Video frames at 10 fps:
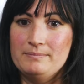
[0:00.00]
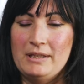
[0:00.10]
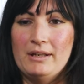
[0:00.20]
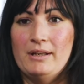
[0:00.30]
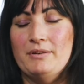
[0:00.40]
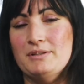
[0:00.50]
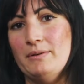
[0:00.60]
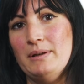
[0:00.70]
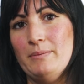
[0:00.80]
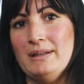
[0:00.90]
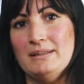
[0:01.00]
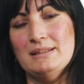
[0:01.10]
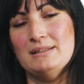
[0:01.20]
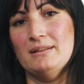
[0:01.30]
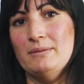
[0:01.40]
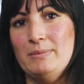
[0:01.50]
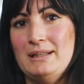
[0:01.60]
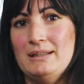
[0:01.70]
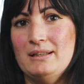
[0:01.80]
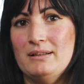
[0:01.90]
and I know Zoe went because it started
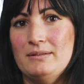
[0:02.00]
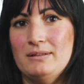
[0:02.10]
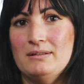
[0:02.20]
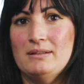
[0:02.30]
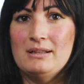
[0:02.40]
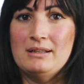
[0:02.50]
bleeding her lung.